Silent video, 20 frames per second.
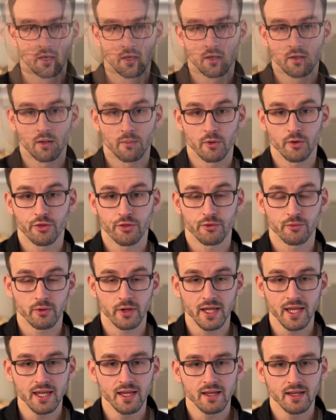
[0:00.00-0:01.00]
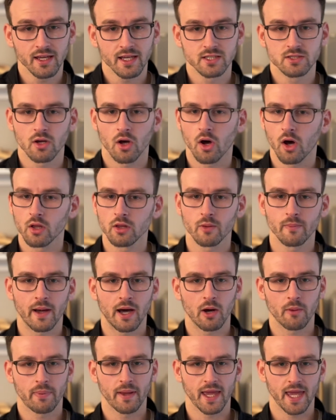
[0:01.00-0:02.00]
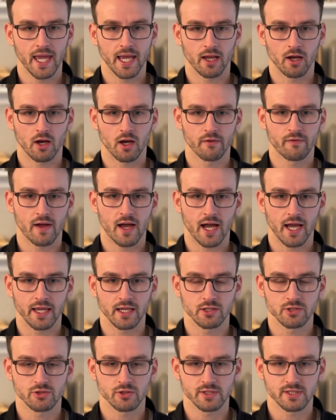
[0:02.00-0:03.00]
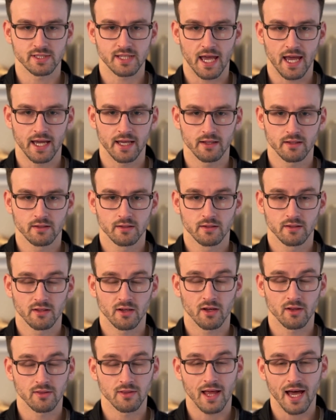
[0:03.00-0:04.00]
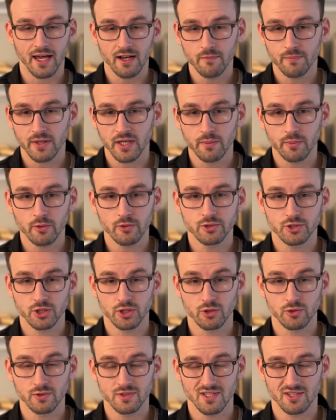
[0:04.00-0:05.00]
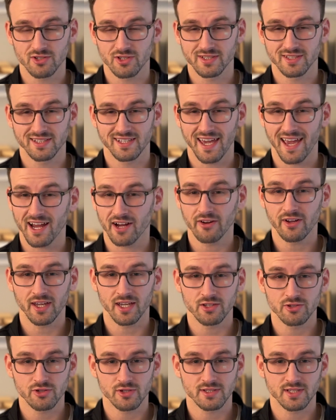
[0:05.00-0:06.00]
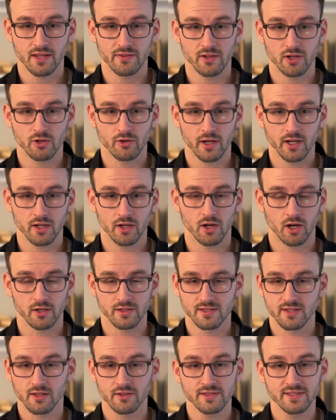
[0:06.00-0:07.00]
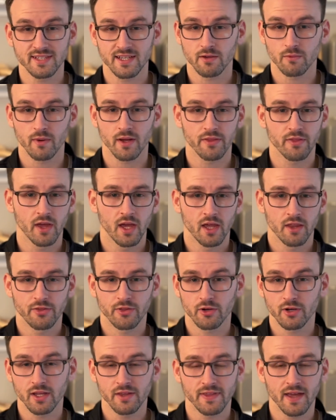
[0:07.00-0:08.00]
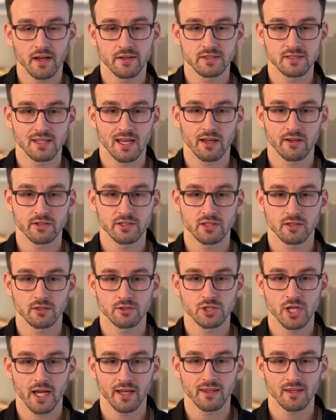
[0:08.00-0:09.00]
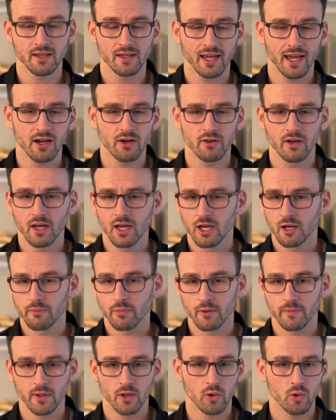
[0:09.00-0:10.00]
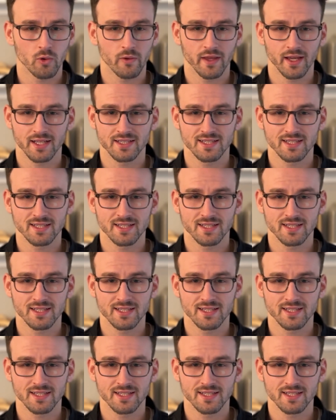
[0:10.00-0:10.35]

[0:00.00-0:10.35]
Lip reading: Number 3 is all about paying off high interest debt. A lot of people choose to just carry interest on their credit cards. They'll sit with $30,000 in their checking account, but be holding a